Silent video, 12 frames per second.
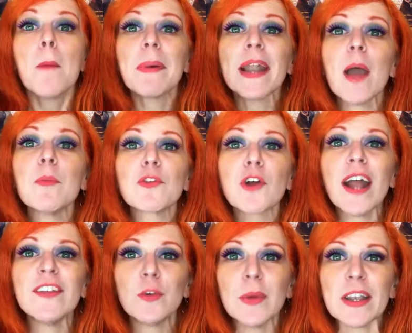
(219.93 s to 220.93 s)
but I'm
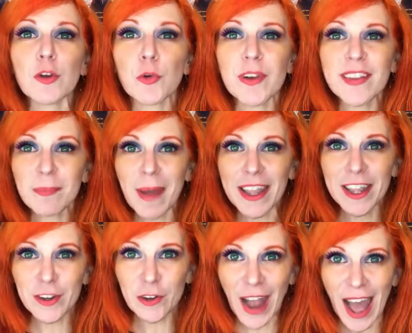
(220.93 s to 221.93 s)
trying to increase my
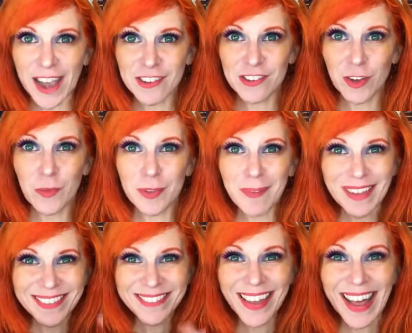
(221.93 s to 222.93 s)
interaction with
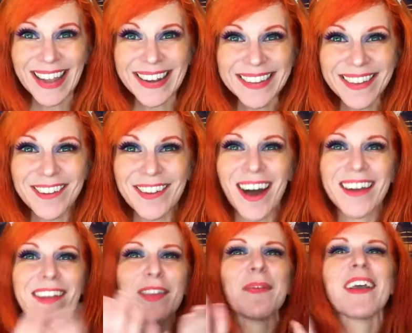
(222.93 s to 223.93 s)
my tiny little
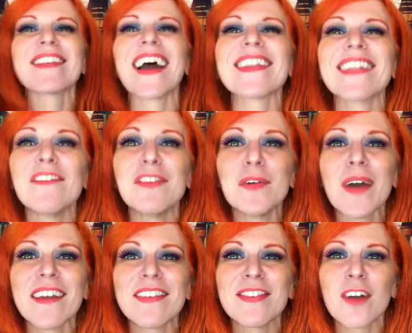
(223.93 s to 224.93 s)
audience because I love you
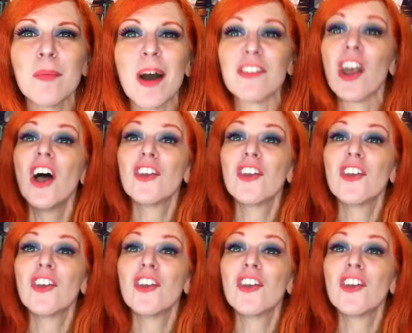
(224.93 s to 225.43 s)
guys so much.